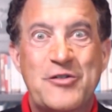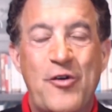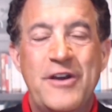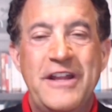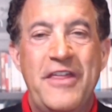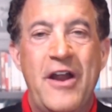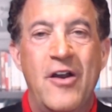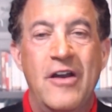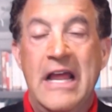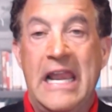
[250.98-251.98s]
that's already
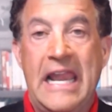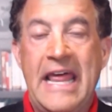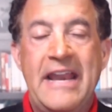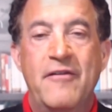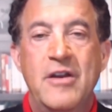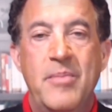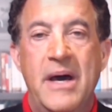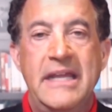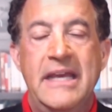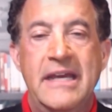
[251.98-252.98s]
there, let
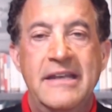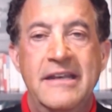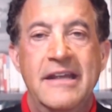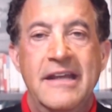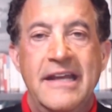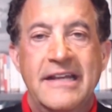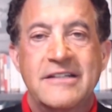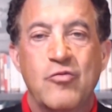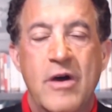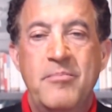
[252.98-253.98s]
everybody in,
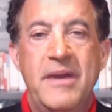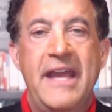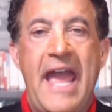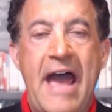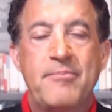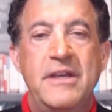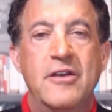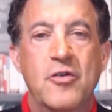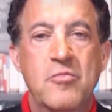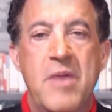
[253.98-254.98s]
it's one big happy
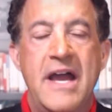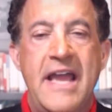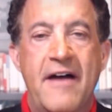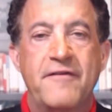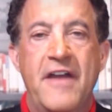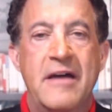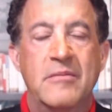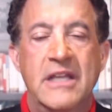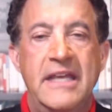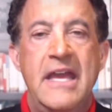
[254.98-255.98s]
kumbaya
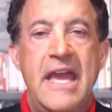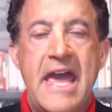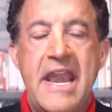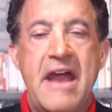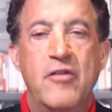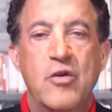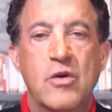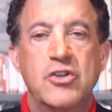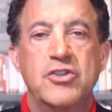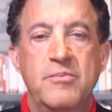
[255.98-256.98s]
family, and
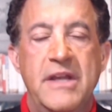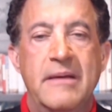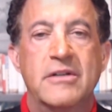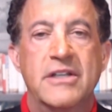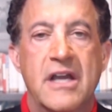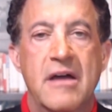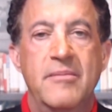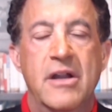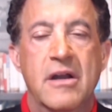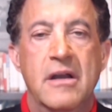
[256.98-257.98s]
everyone should be able to
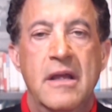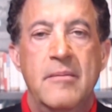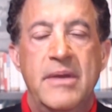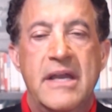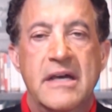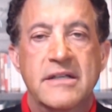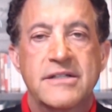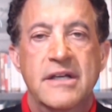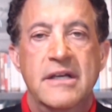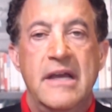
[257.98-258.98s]
come here
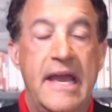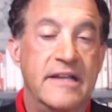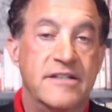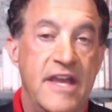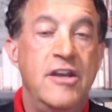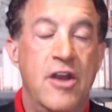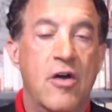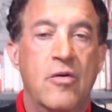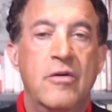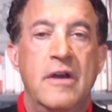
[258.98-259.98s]
because, as they
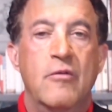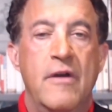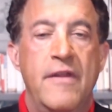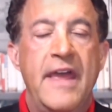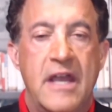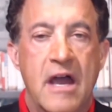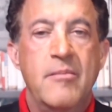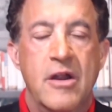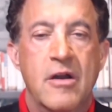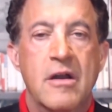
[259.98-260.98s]
know, when they
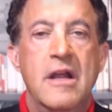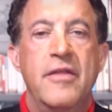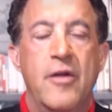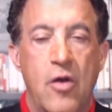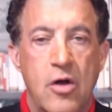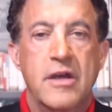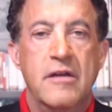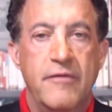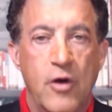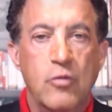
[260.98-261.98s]
come here, they're all
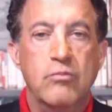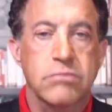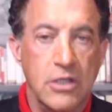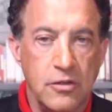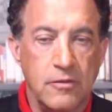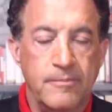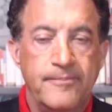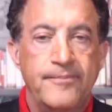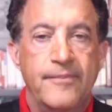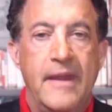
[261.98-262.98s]
going to vote blue.
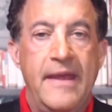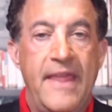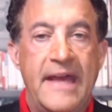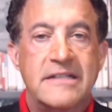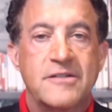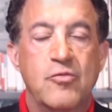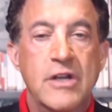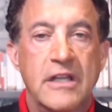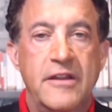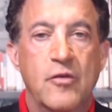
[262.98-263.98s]
And that's
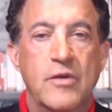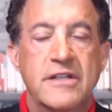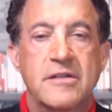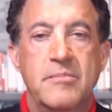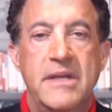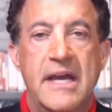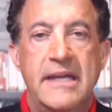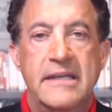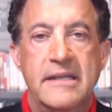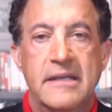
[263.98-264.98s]
really the reason
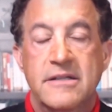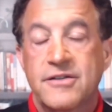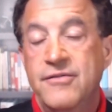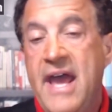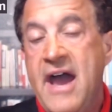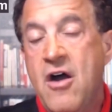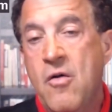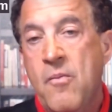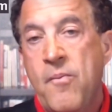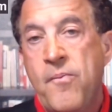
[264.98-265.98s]
behind it. So
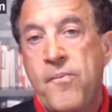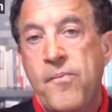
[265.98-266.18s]
now,